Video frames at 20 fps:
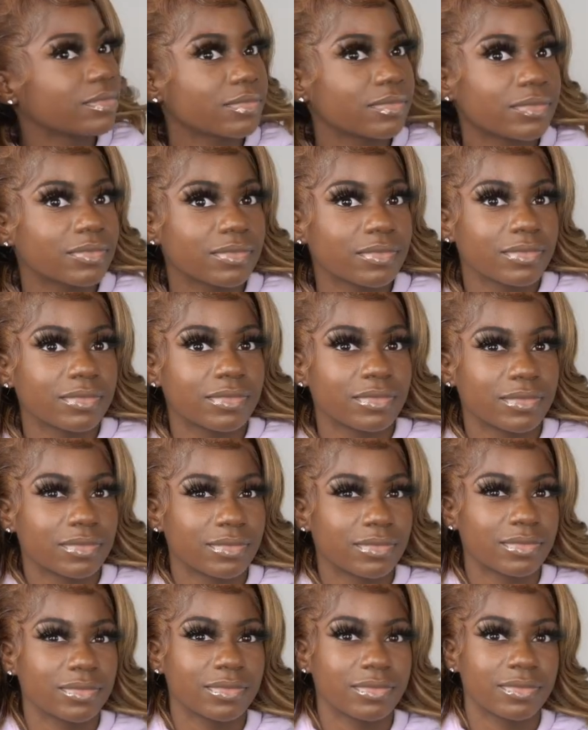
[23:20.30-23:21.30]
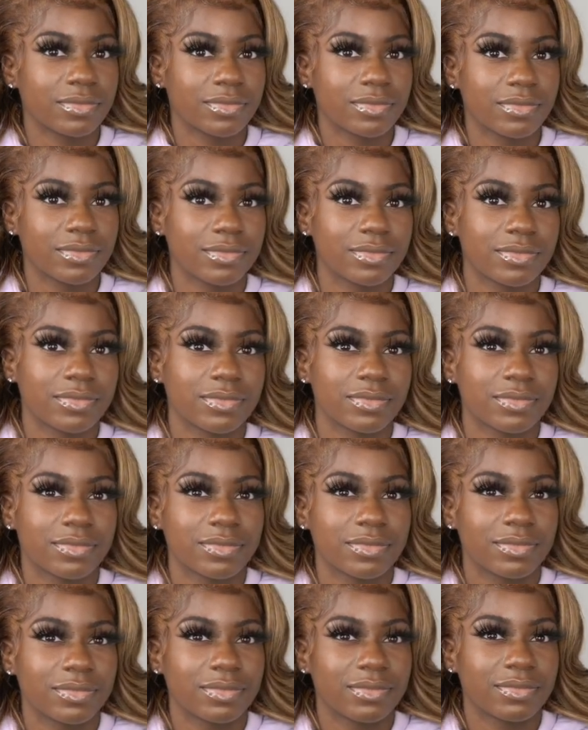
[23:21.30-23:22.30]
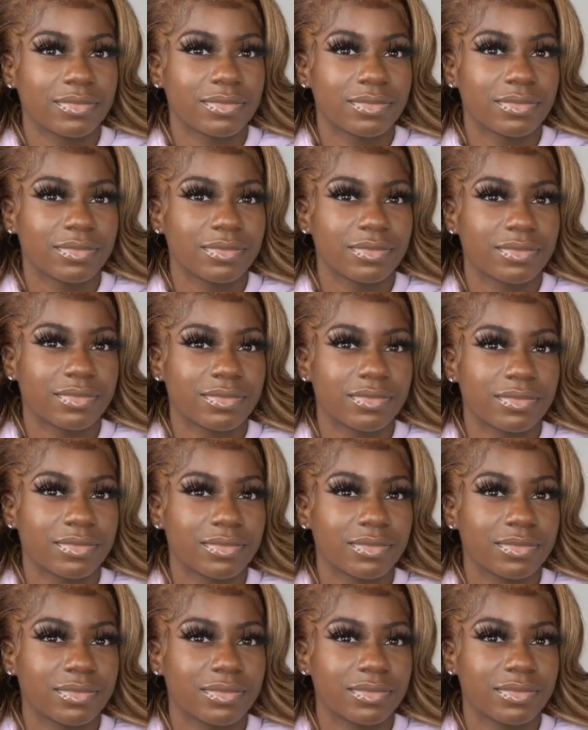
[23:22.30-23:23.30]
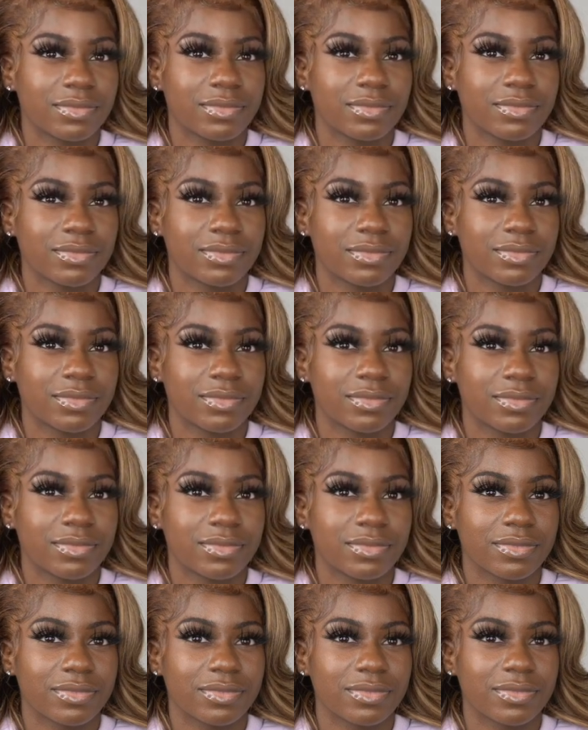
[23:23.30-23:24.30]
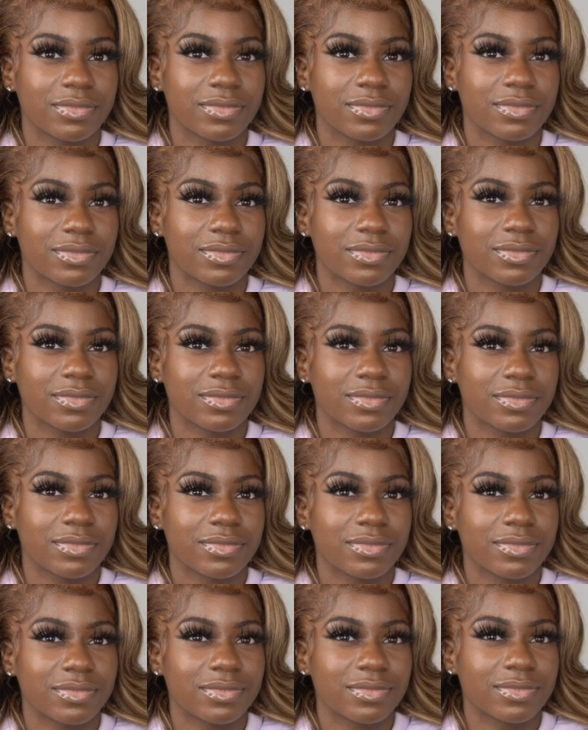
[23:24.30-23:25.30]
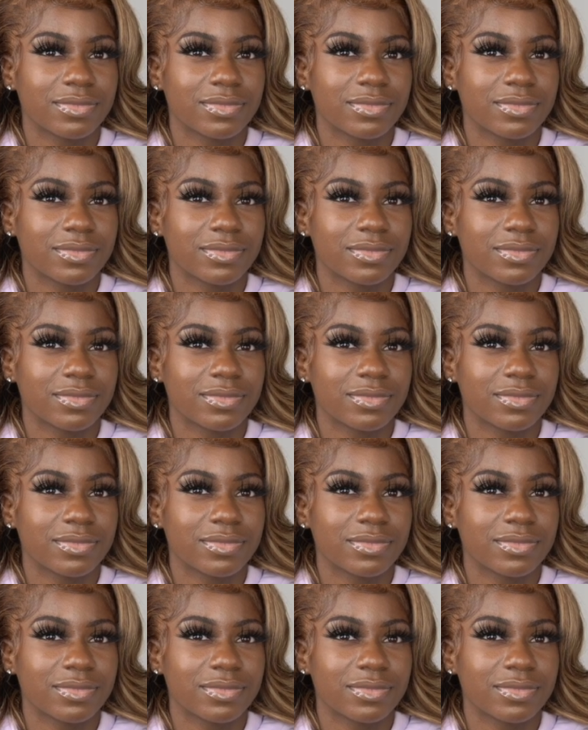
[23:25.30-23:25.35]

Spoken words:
(silent)